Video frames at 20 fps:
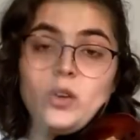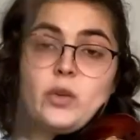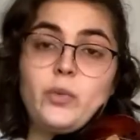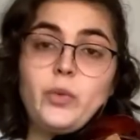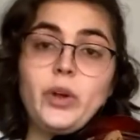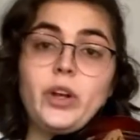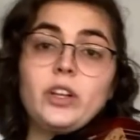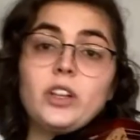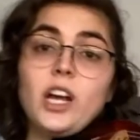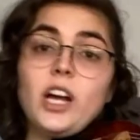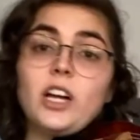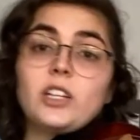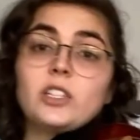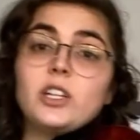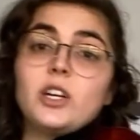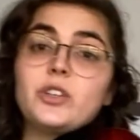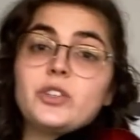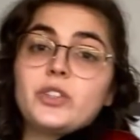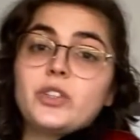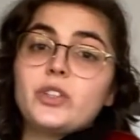We're a lot
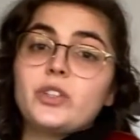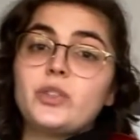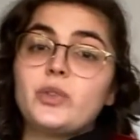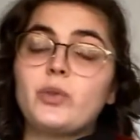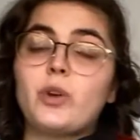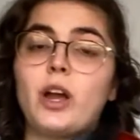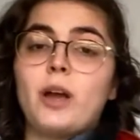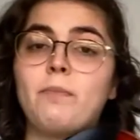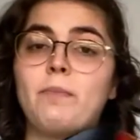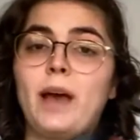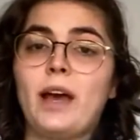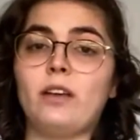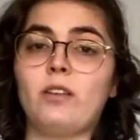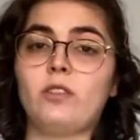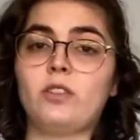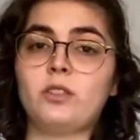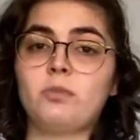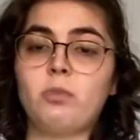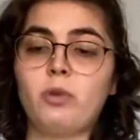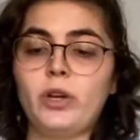closer to our
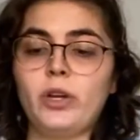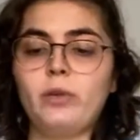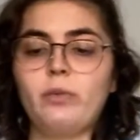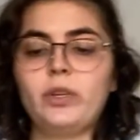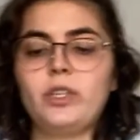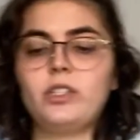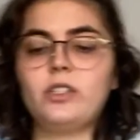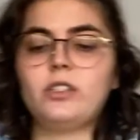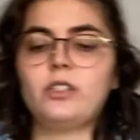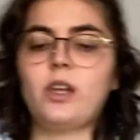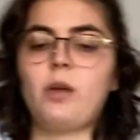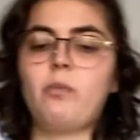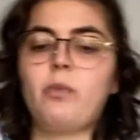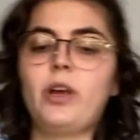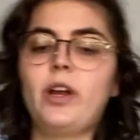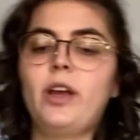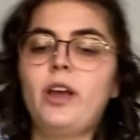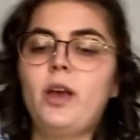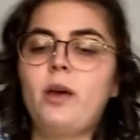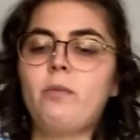balance point, which is
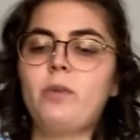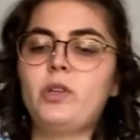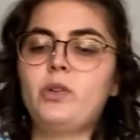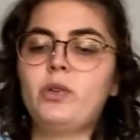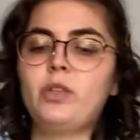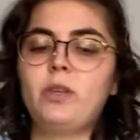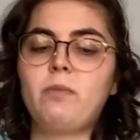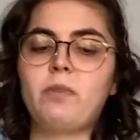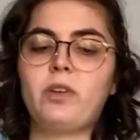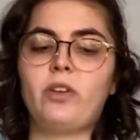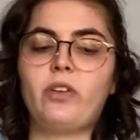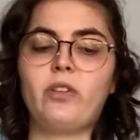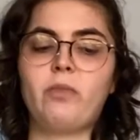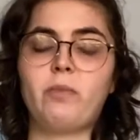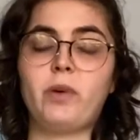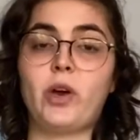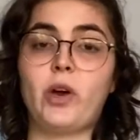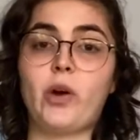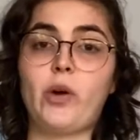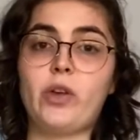somewhere between the middle of the
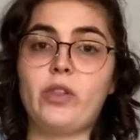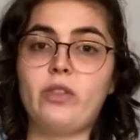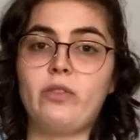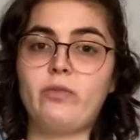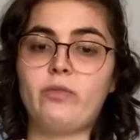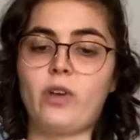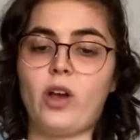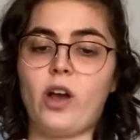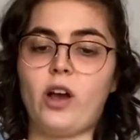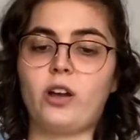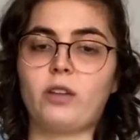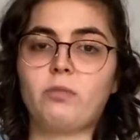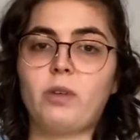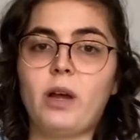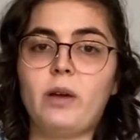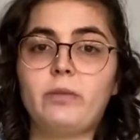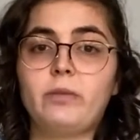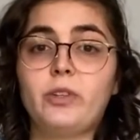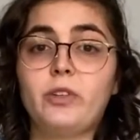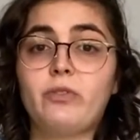bow and the frog.
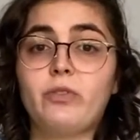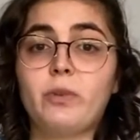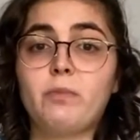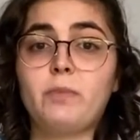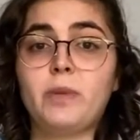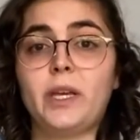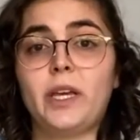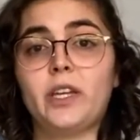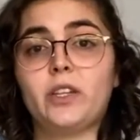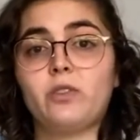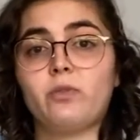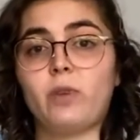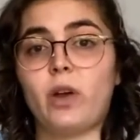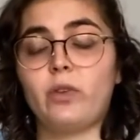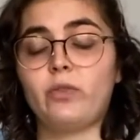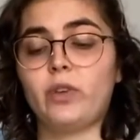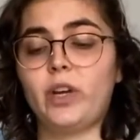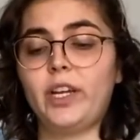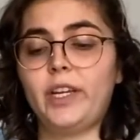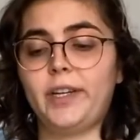Probably for me, it's
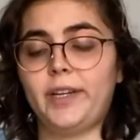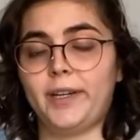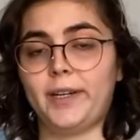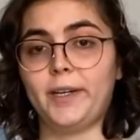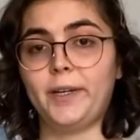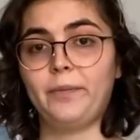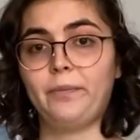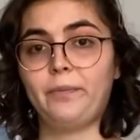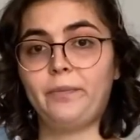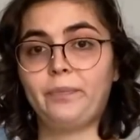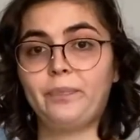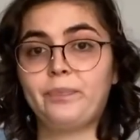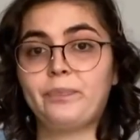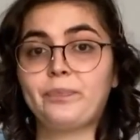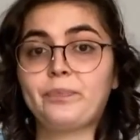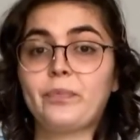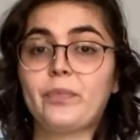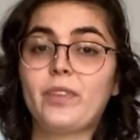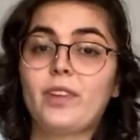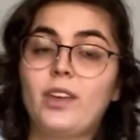around right here.
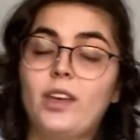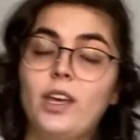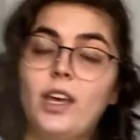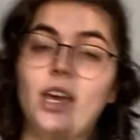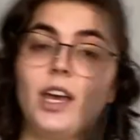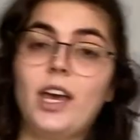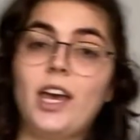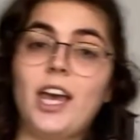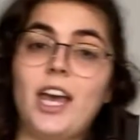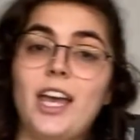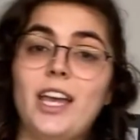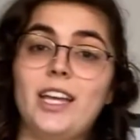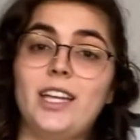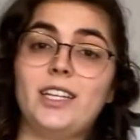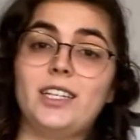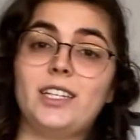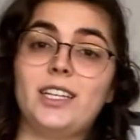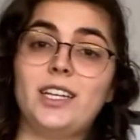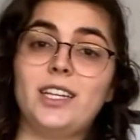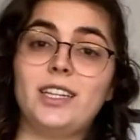
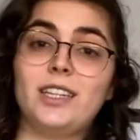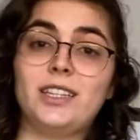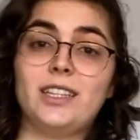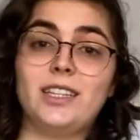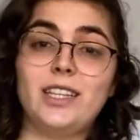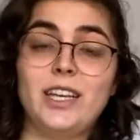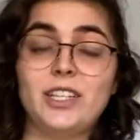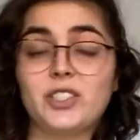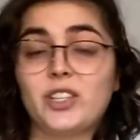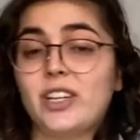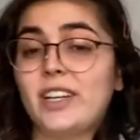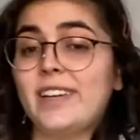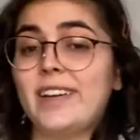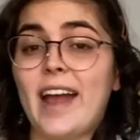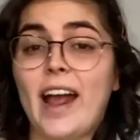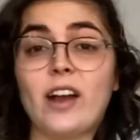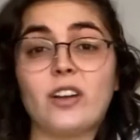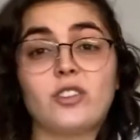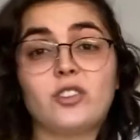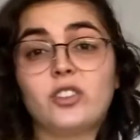And it's going to
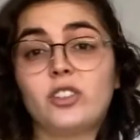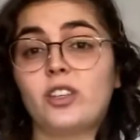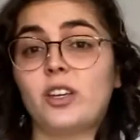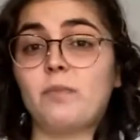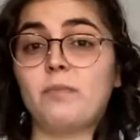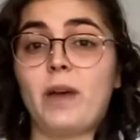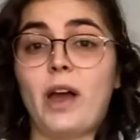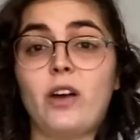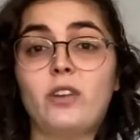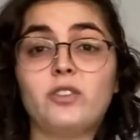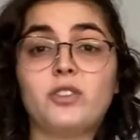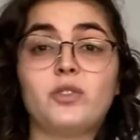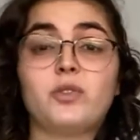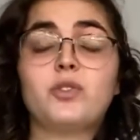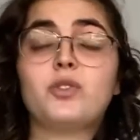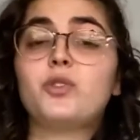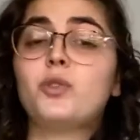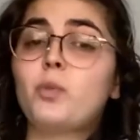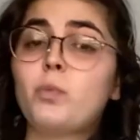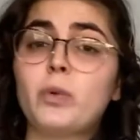naturally bounce
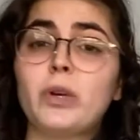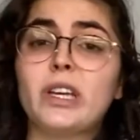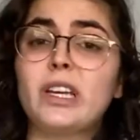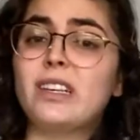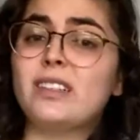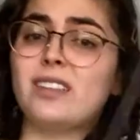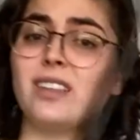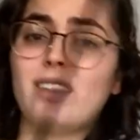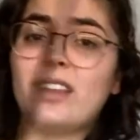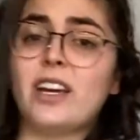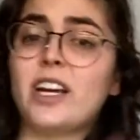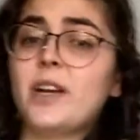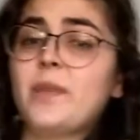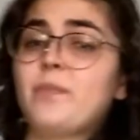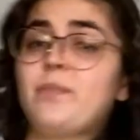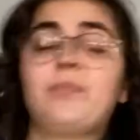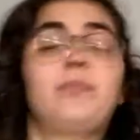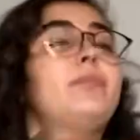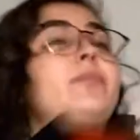super easy there.